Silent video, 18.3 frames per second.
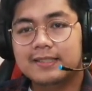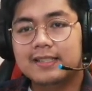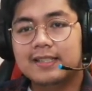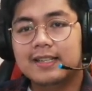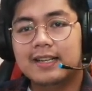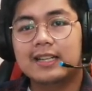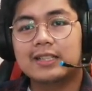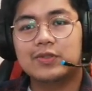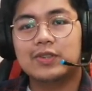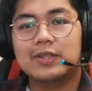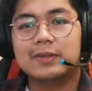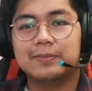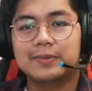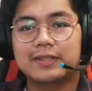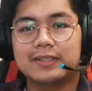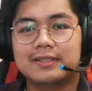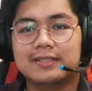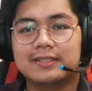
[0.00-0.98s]
at one
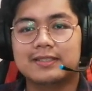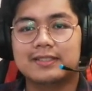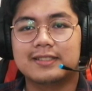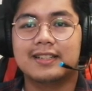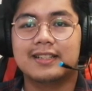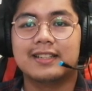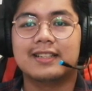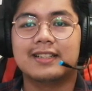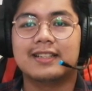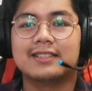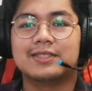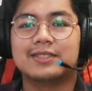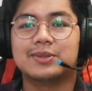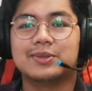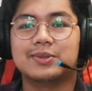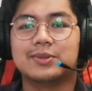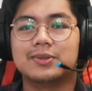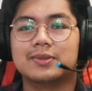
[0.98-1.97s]
point, you're gonna get
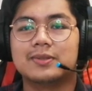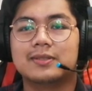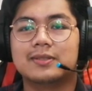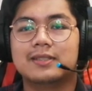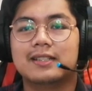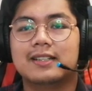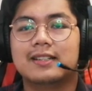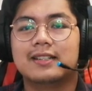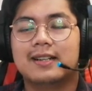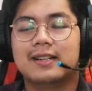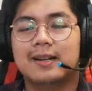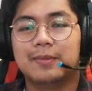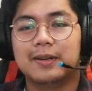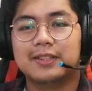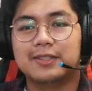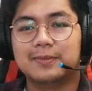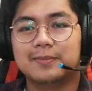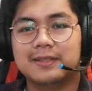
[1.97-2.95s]
to a
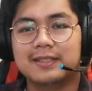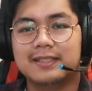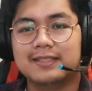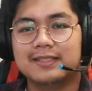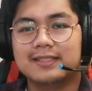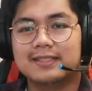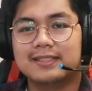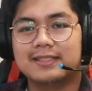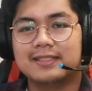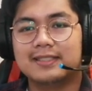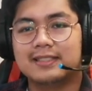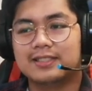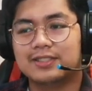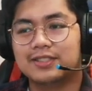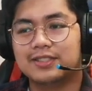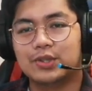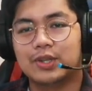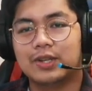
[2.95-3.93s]
better place in
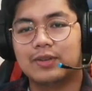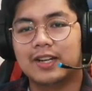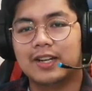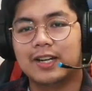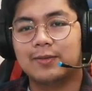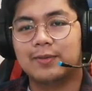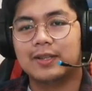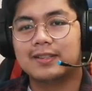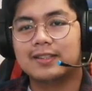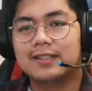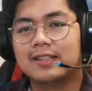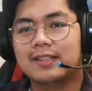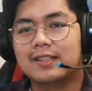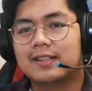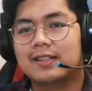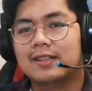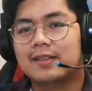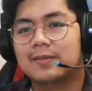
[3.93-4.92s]
your new environment.
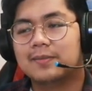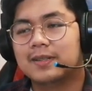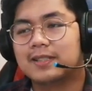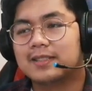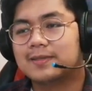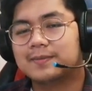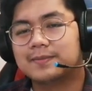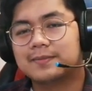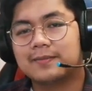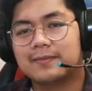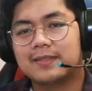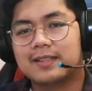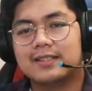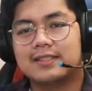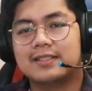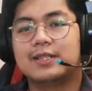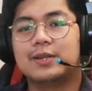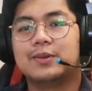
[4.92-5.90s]
But
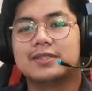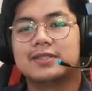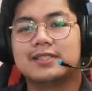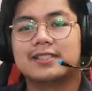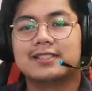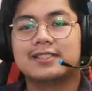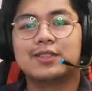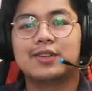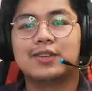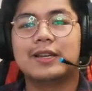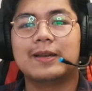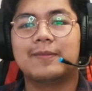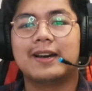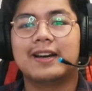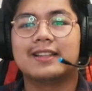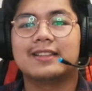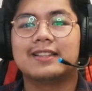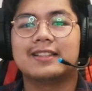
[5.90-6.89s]
she was just looking
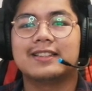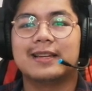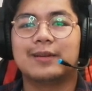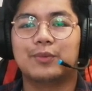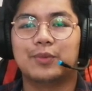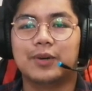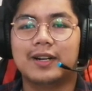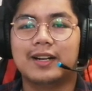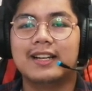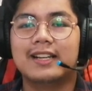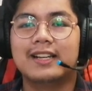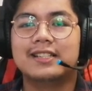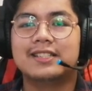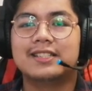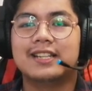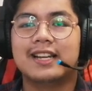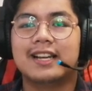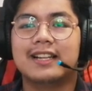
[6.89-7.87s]
back at the time where
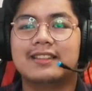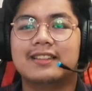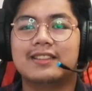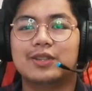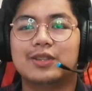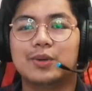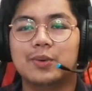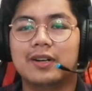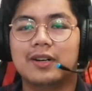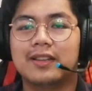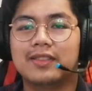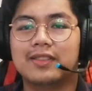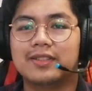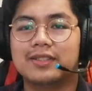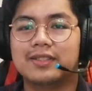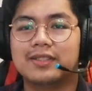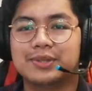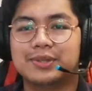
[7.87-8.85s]
she had no
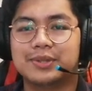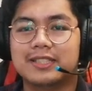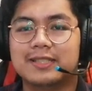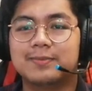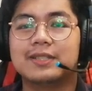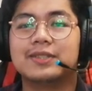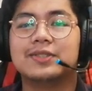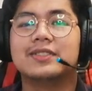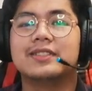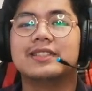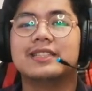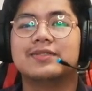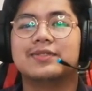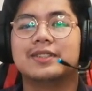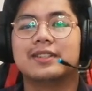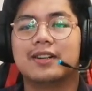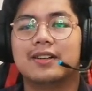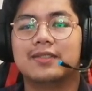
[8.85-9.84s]
other choice but to leave
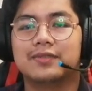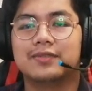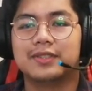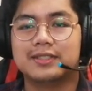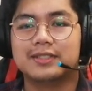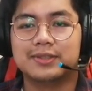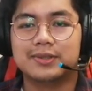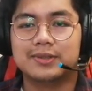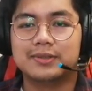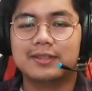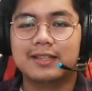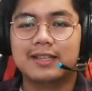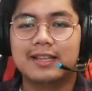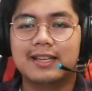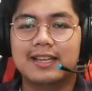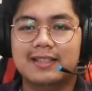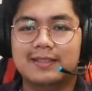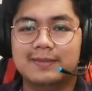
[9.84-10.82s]
her comfort zone
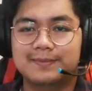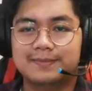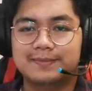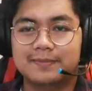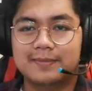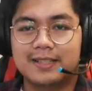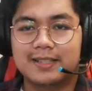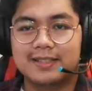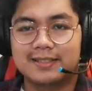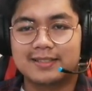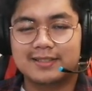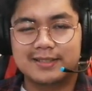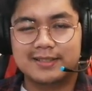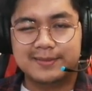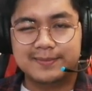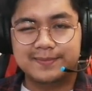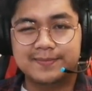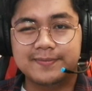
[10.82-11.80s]

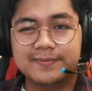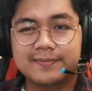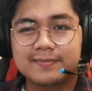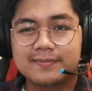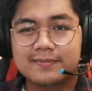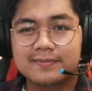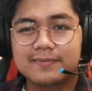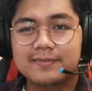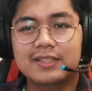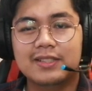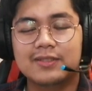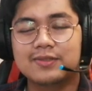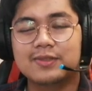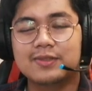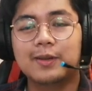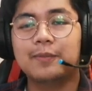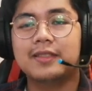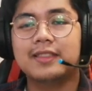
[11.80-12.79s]
because of
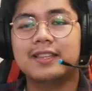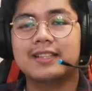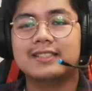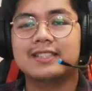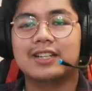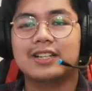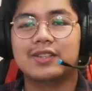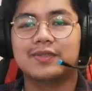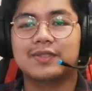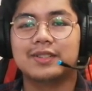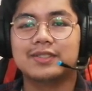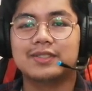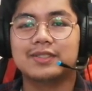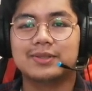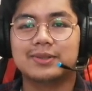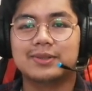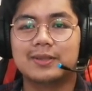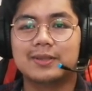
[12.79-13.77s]
some things out of her
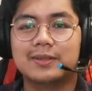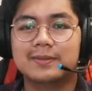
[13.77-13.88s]
control.